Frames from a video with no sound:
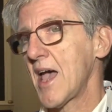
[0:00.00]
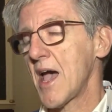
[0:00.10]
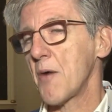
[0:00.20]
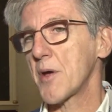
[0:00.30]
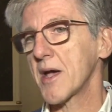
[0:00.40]

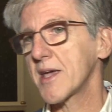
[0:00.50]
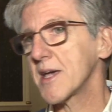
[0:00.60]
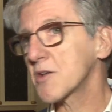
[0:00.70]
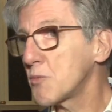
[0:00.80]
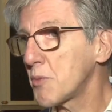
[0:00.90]
And we are
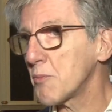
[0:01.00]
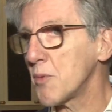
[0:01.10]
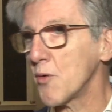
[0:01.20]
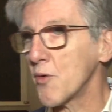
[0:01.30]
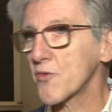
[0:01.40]
here to
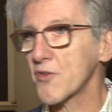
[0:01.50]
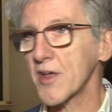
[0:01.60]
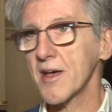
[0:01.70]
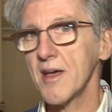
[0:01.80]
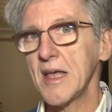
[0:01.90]
propose
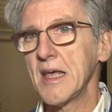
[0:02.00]
uh,